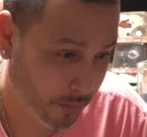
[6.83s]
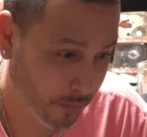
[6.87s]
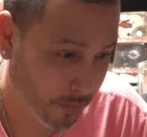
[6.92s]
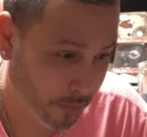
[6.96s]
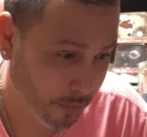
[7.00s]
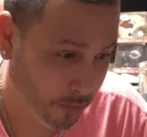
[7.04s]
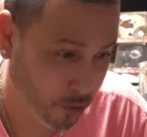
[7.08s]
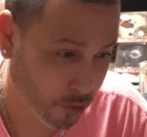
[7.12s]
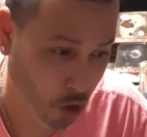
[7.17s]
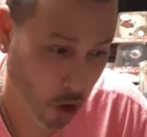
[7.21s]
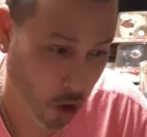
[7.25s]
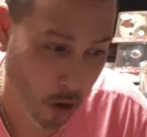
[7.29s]

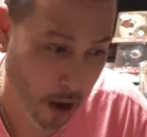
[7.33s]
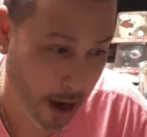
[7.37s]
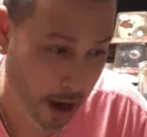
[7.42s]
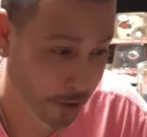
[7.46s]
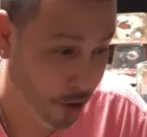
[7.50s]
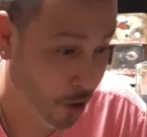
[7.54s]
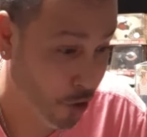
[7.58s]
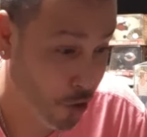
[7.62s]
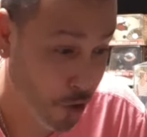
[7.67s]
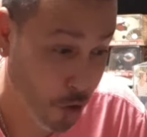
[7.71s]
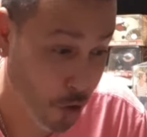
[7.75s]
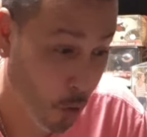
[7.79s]
So I know
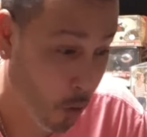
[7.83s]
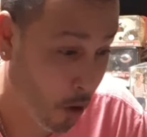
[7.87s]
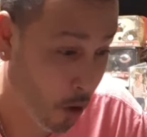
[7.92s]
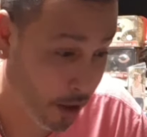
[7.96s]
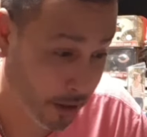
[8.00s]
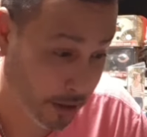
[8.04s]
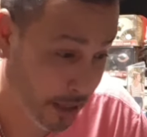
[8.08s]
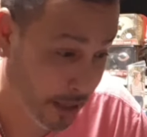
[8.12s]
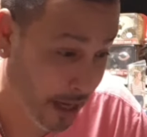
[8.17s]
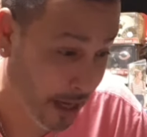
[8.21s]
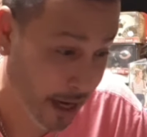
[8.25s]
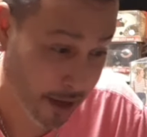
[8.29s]
you
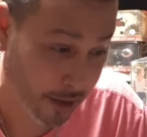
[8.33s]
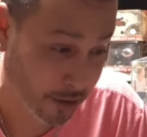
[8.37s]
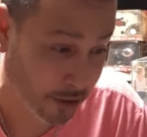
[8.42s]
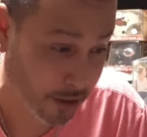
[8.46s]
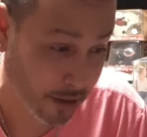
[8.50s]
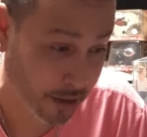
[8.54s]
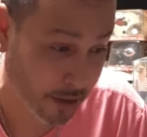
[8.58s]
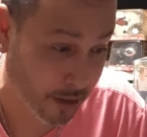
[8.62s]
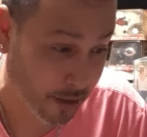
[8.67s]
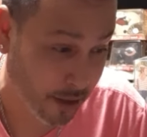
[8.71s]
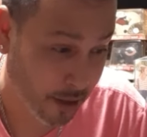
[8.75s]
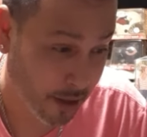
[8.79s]
weren't there.
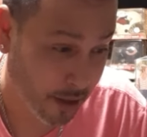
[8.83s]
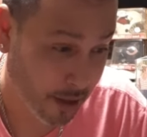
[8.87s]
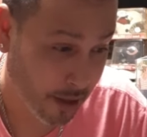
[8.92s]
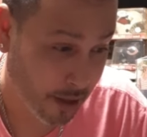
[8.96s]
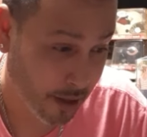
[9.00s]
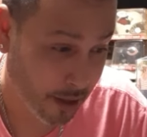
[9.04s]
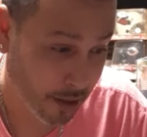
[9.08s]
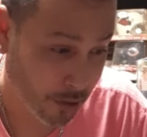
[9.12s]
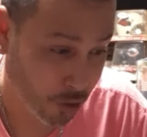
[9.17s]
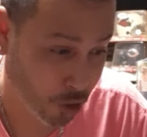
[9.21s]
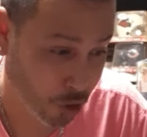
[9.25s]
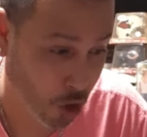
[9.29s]

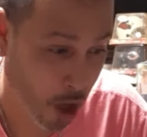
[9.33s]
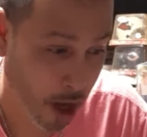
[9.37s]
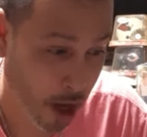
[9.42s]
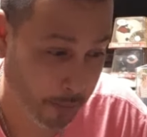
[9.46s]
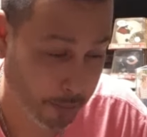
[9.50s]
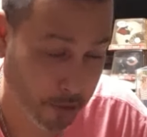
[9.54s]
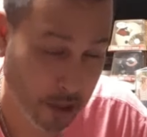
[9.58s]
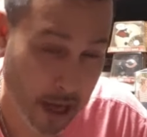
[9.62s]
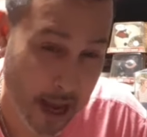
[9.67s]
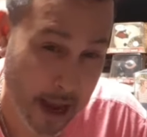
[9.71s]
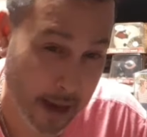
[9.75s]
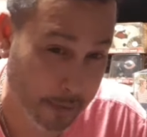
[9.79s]
Shark
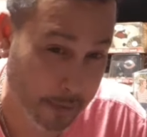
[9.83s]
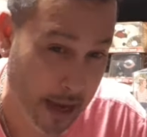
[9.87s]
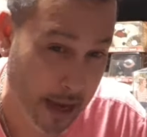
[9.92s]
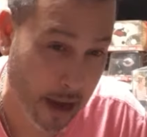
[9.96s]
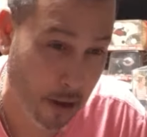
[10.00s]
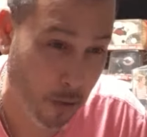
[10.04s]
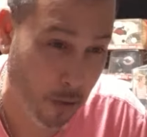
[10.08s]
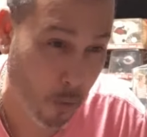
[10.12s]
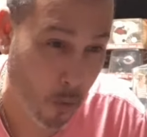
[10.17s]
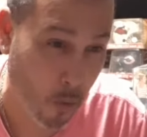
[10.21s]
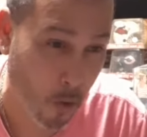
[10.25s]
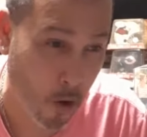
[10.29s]
timed
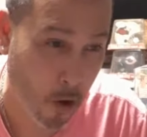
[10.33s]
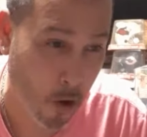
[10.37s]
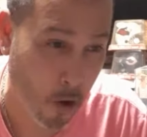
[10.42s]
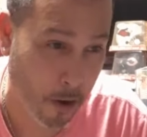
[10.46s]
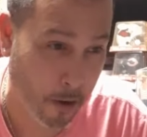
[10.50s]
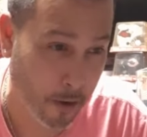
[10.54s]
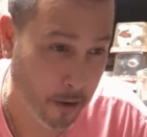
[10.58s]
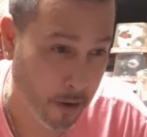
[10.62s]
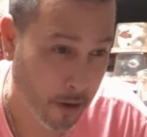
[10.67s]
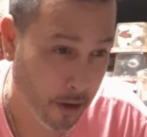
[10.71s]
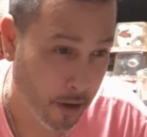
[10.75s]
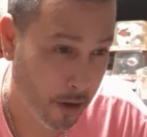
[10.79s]
out
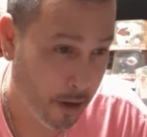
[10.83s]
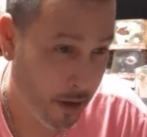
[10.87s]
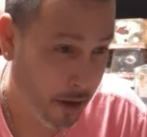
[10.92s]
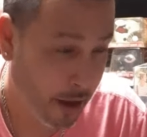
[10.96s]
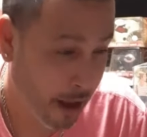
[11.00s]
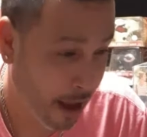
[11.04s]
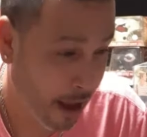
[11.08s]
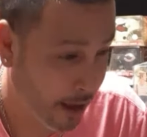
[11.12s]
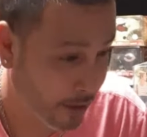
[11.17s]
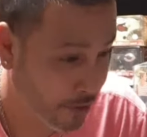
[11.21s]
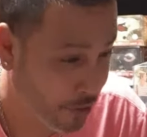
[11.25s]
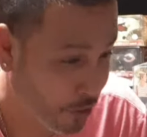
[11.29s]
war.
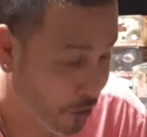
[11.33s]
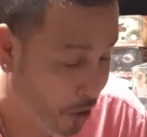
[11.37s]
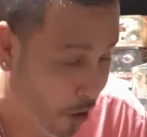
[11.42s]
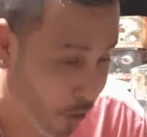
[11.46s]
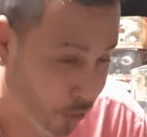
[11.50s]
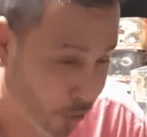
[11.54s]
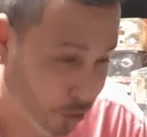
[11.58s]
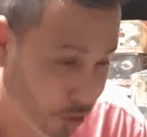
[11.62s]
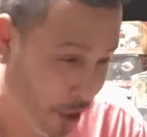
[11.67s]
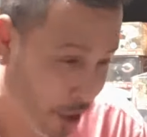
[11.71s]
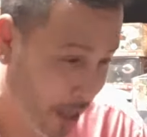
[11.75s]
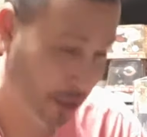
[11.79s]
And you know,
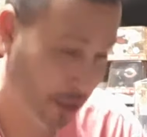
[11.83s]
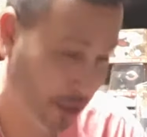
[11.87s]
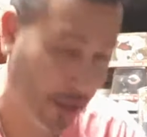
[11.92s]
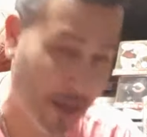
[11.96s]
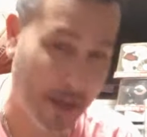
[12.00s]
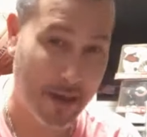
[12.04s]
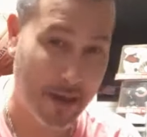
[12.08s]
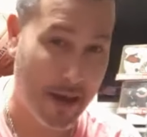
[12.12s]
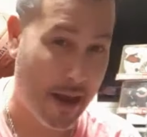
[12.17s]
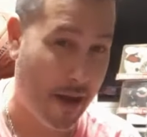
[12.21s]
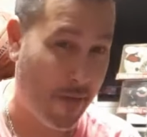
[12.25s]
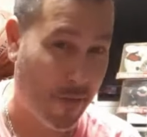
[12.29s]

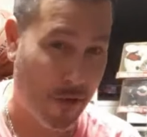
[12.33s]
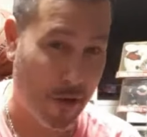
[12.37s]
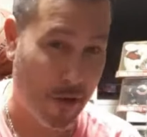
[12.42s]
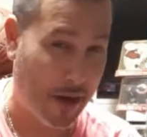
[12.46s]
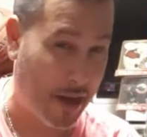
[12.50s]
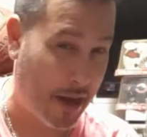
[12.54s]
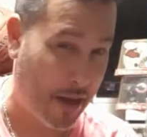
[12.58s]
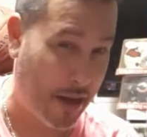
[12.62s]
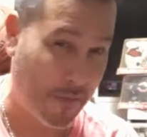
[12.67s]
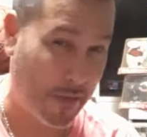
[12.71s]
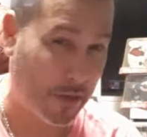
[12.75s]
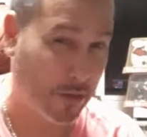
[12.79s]
Cheska never
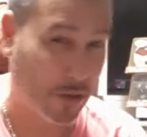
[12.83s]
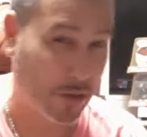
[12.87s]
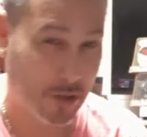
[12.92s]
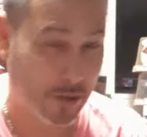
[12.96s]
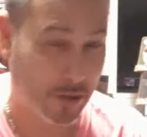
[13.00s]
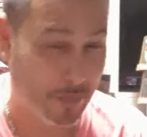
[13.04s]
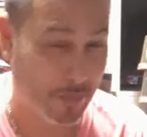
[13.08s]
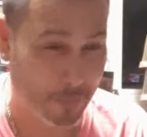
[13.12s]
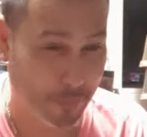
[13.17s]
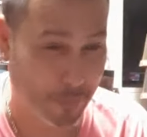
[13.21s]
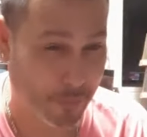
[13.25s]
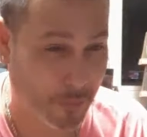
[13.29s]
even
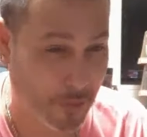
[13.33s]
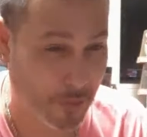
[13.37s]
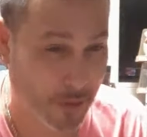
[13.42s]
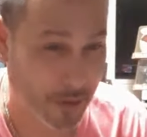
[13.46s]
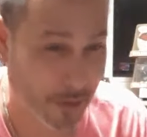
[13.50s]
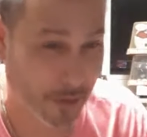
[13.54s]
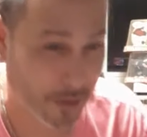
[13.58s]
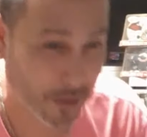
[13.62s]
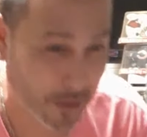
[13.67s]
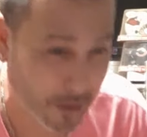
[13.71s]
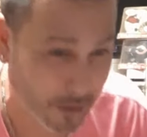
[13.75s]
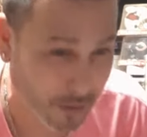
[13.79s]

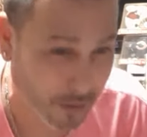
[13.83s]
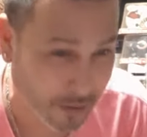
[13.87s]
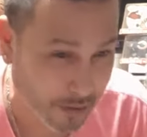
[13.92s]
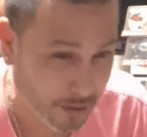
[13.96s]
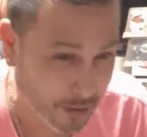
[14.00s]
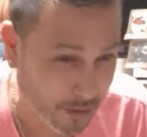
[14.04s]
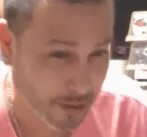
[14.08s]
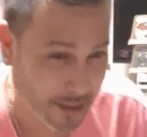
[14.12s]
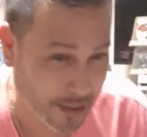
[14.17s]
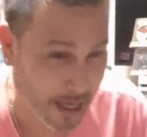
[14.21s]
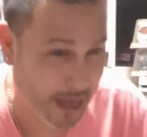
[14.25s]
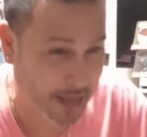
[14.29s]

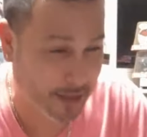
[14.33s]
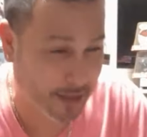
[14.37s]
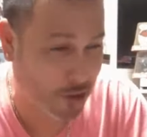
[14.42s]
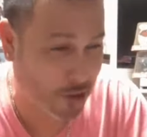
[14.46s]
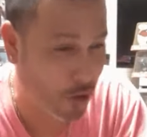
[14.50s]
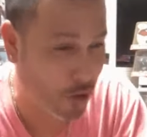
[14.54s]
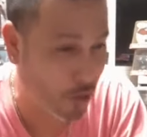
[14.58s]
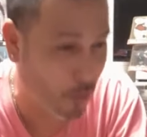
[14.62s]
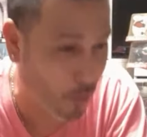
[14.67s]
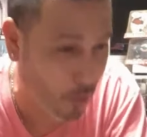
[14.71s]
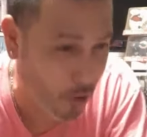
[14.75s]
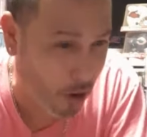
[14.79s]
said
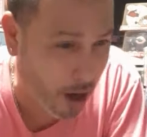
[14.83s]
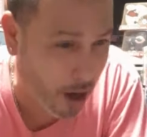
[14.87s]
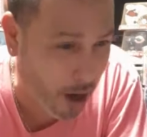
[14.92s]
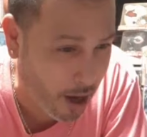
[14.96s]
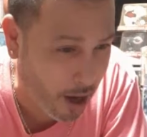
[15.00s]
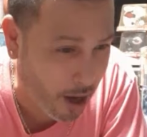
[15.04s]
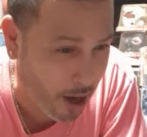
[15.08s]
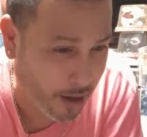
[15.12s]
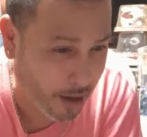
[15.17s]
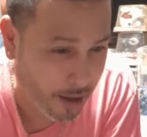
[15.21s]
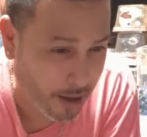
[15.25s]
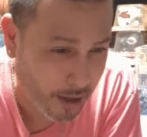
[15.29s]
to
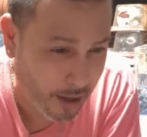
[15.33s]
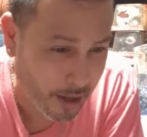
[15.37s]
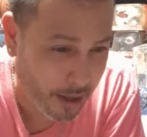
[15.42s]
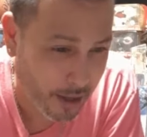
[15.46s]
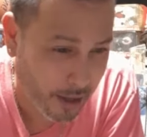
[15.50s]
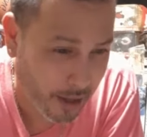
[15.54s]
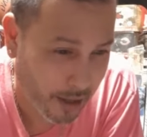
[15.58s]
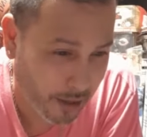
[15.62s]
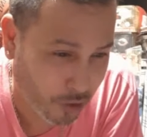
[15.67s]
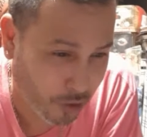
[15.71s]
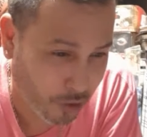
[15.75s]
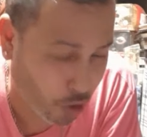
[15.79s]
uh,
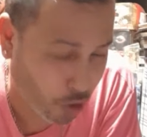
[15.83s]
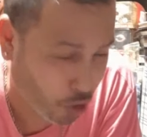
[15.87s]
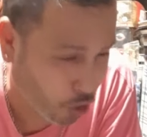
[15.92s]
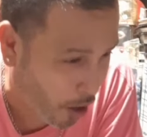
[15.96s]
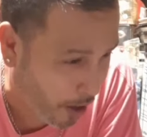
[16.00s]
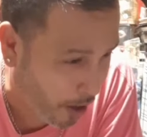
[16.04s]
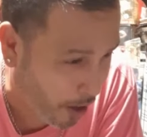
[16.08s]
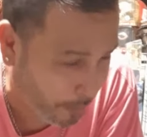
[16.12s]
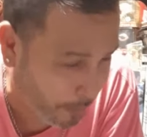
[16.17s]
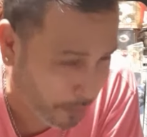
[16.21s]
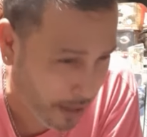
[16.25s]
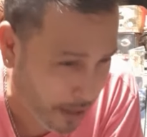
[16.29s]
to
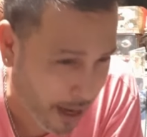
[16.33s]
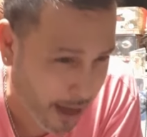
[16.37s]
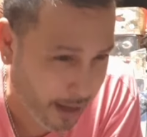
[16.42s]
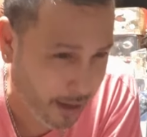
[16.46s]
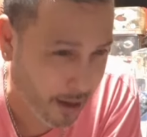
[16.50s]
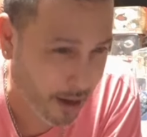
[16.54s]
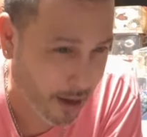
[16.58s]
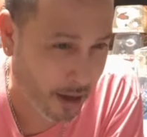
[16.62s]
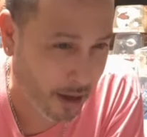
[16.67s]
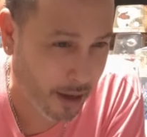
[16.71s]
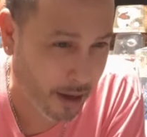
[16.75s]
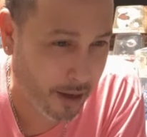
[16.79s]
Shark that
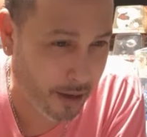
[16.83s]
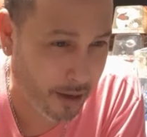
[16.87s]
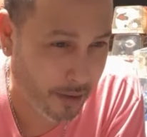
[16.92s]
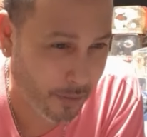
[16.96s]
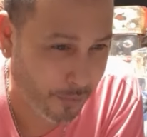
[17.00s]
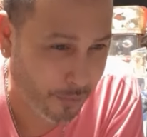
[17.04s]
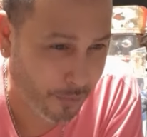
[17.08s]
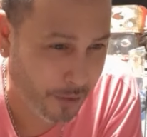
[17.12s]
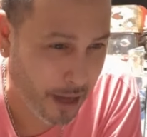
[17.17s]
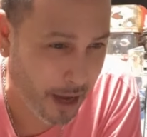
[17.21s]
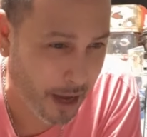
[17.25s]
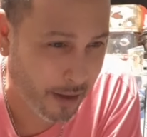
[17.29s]
uh,
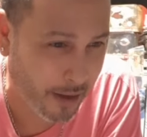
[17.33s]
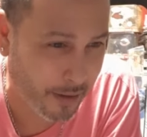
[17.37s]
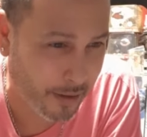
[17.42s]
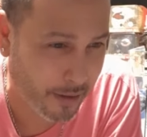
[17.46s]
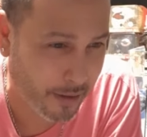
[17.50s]
that